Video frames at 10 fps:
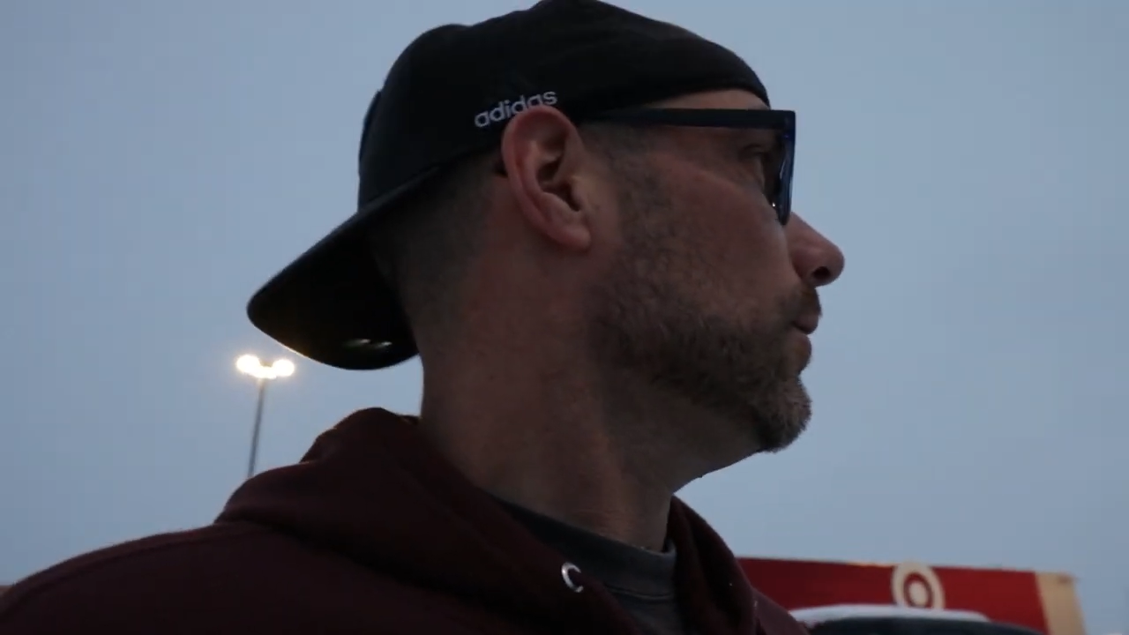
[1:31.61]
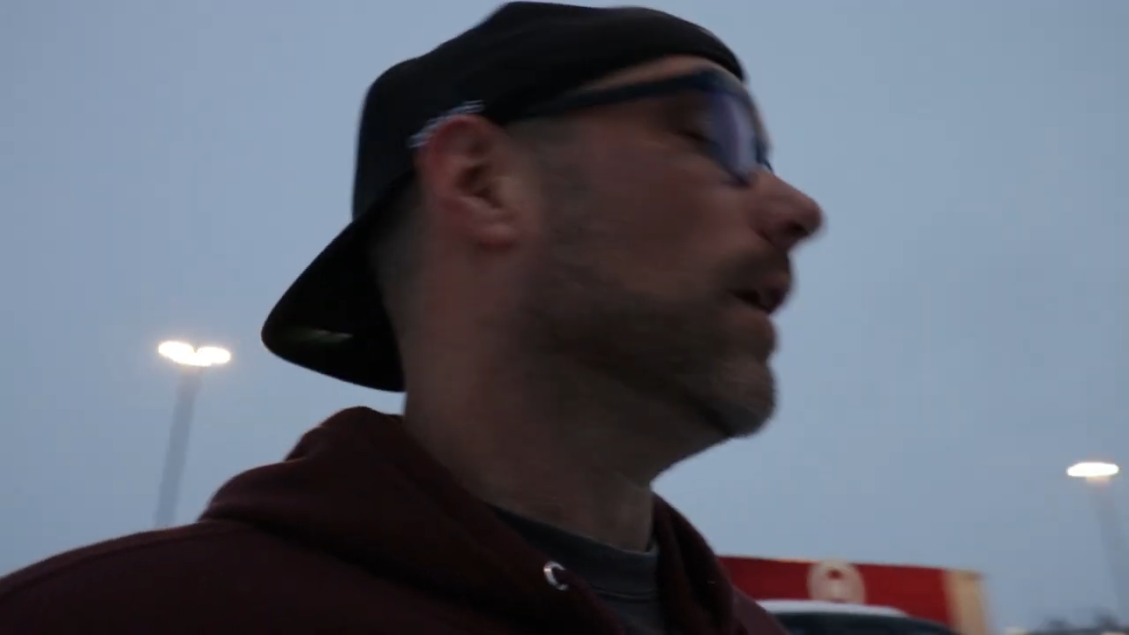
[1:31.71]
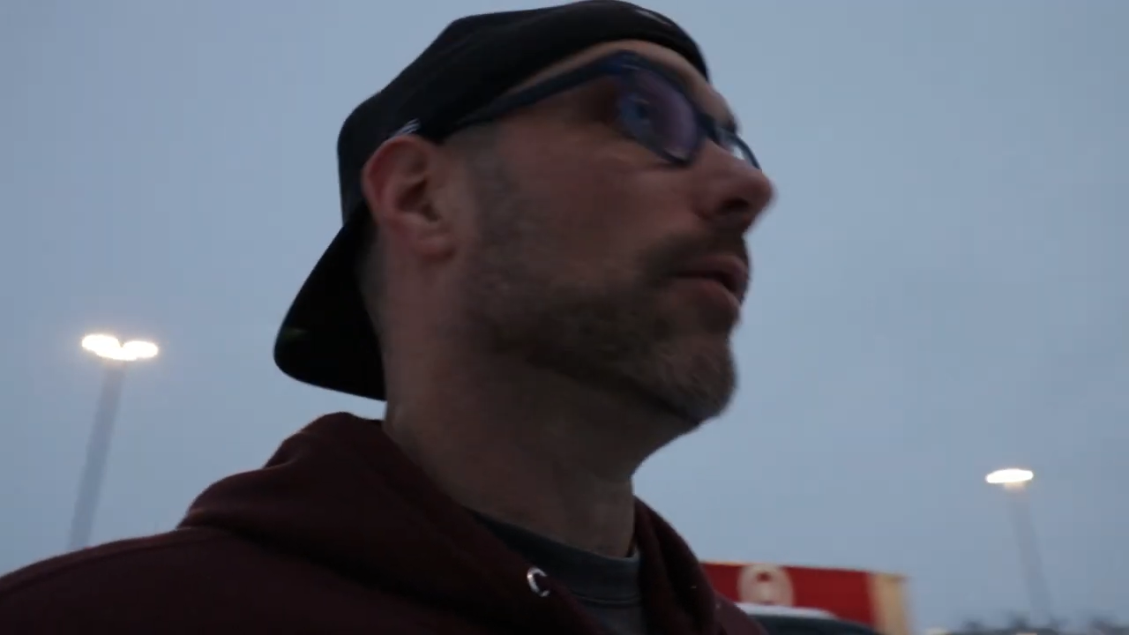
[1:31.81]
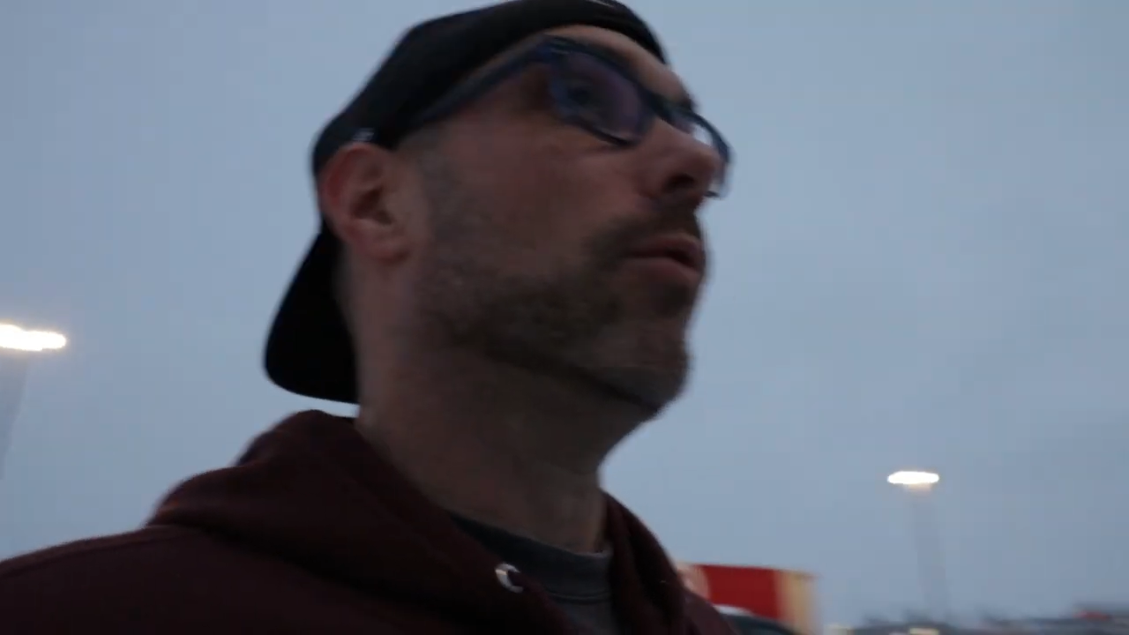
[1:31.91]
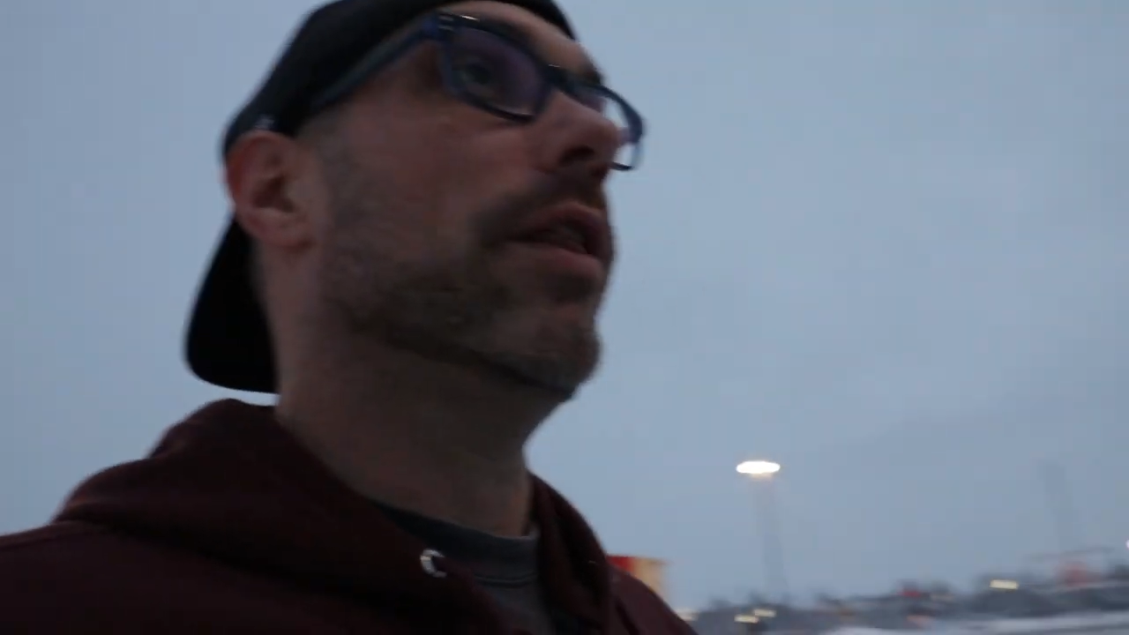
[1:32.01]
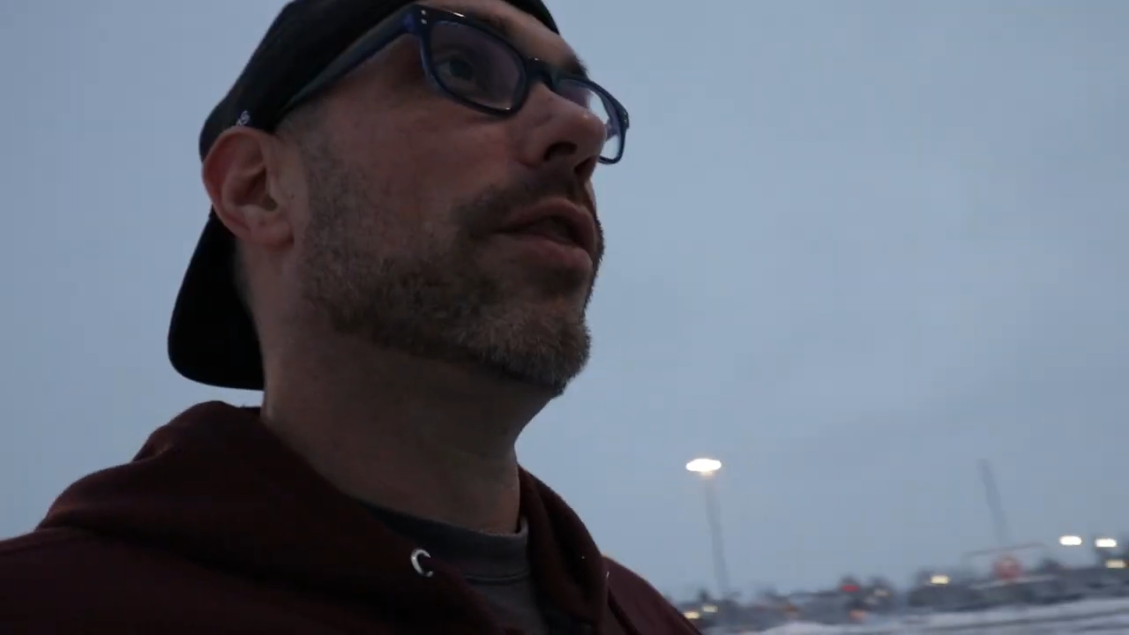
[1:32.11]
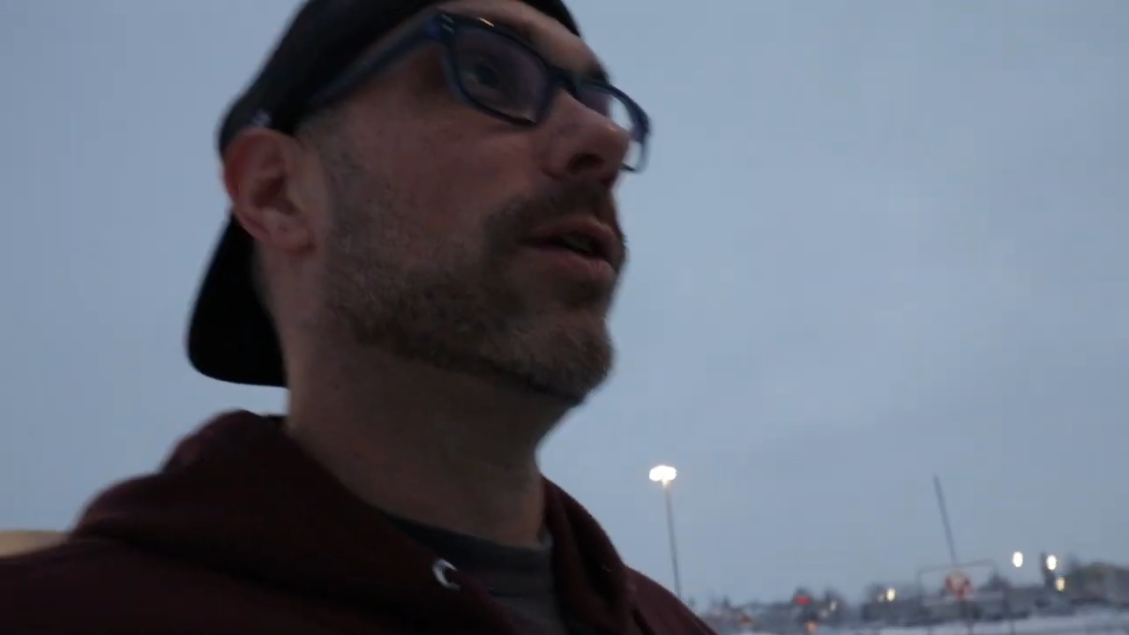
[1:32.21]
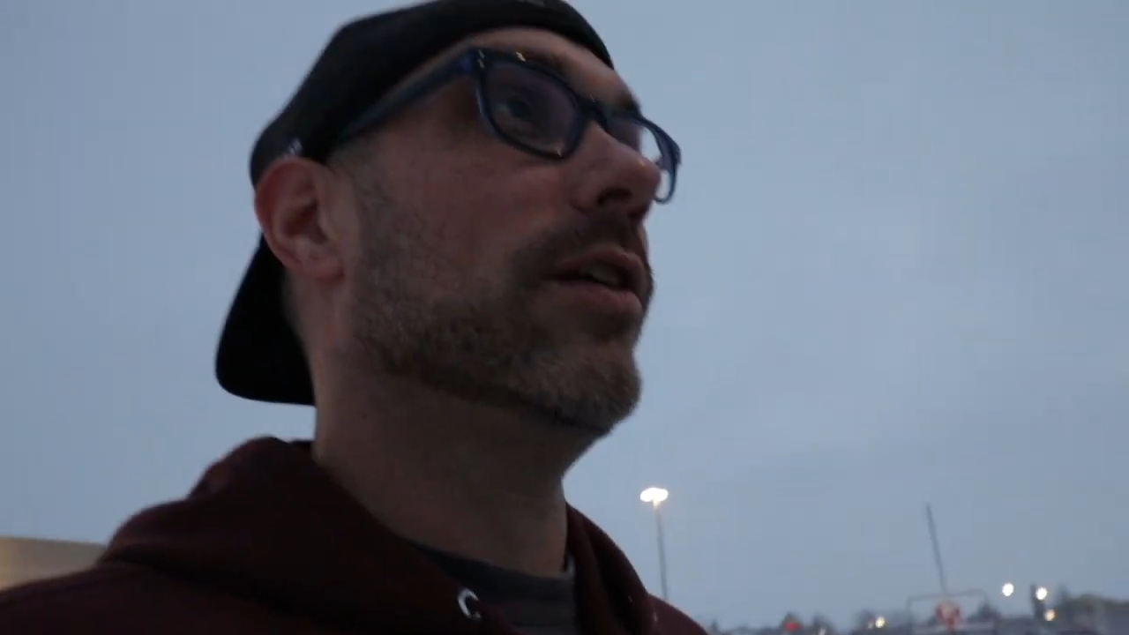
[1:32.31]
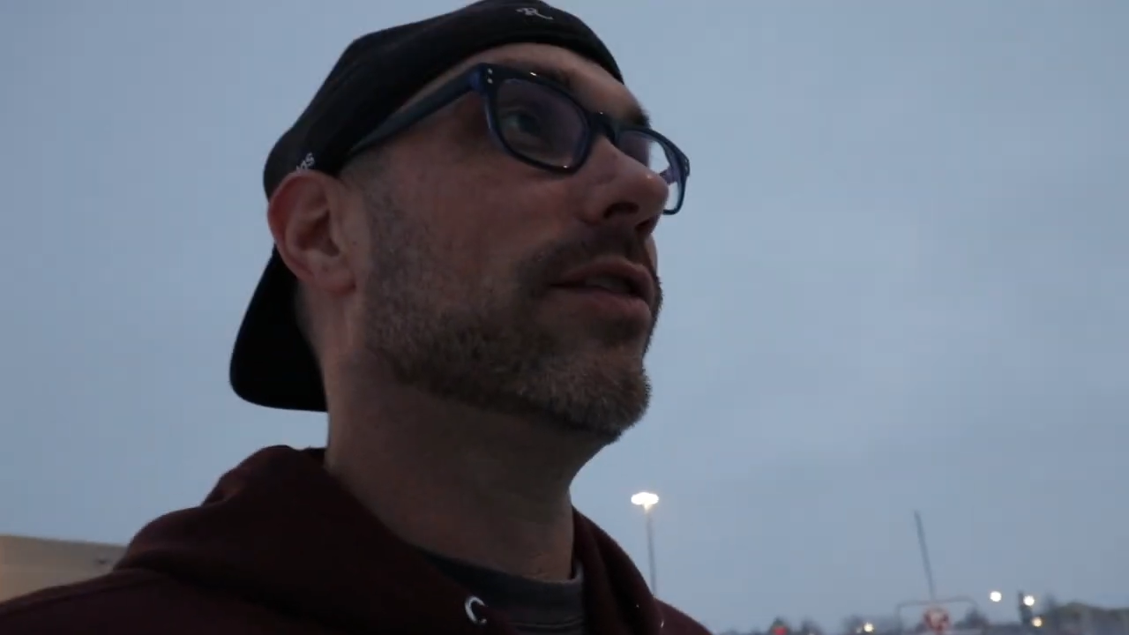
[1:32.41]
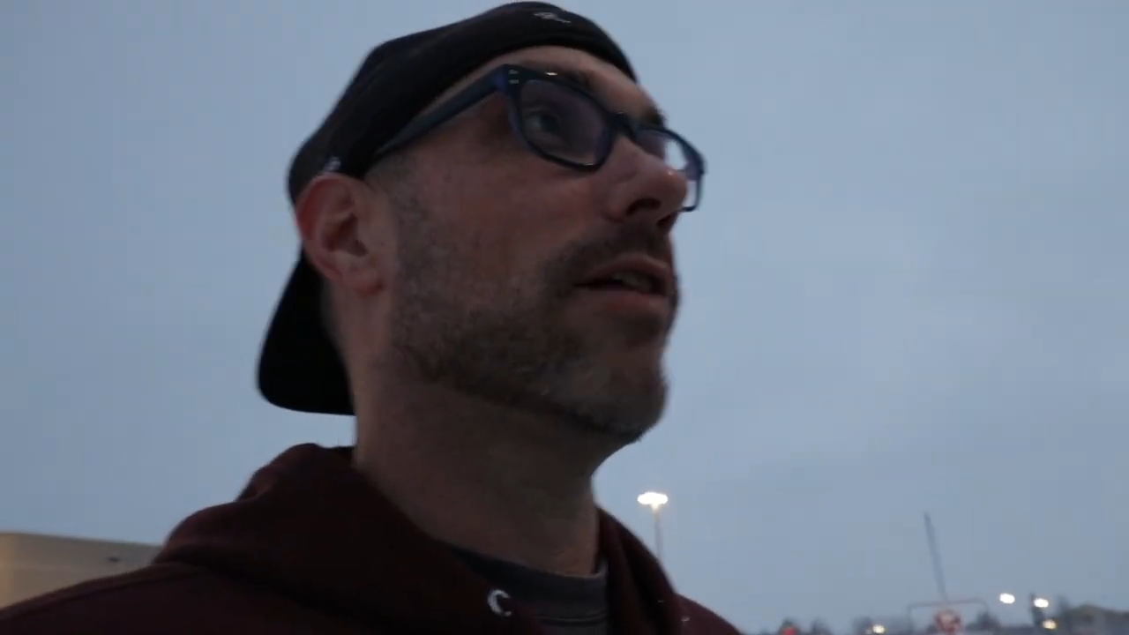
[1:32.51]
like what,
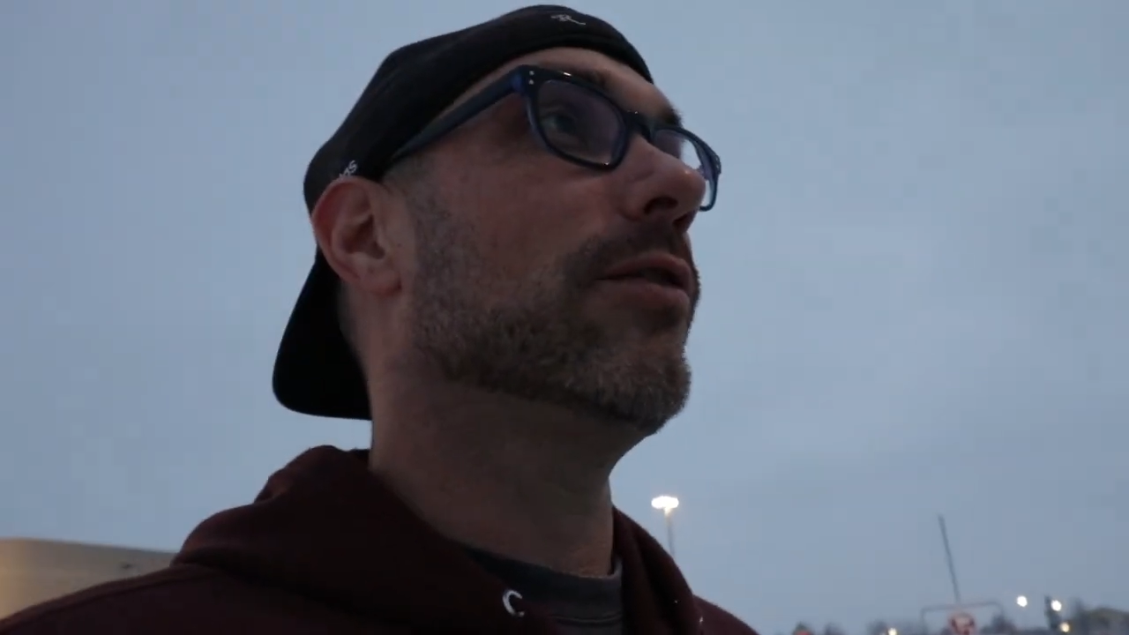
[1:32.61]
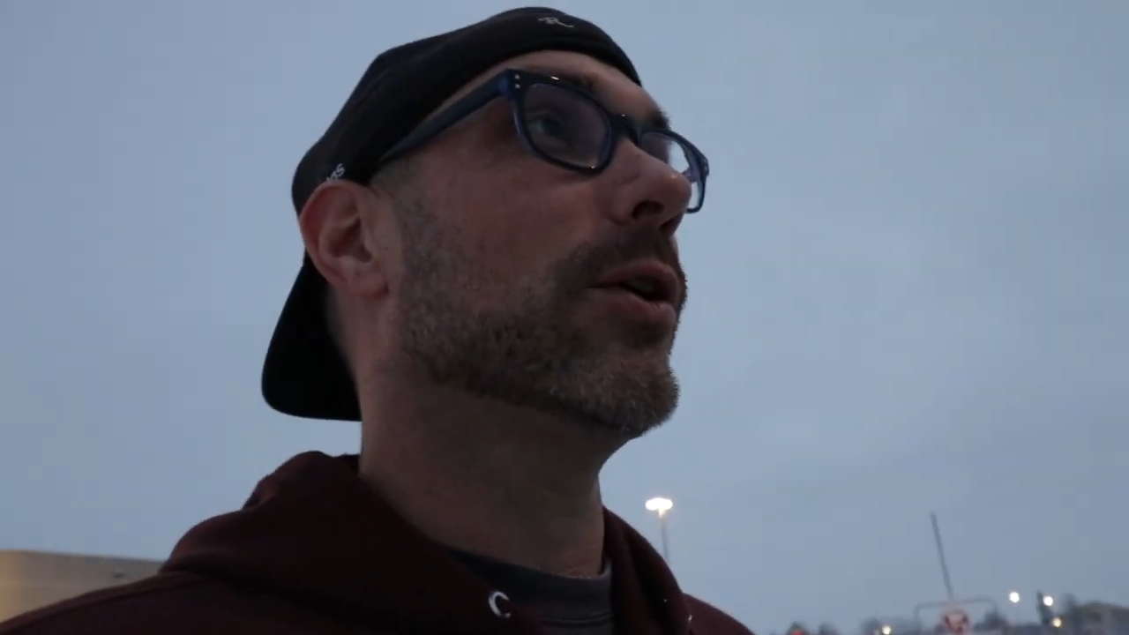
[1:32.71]
37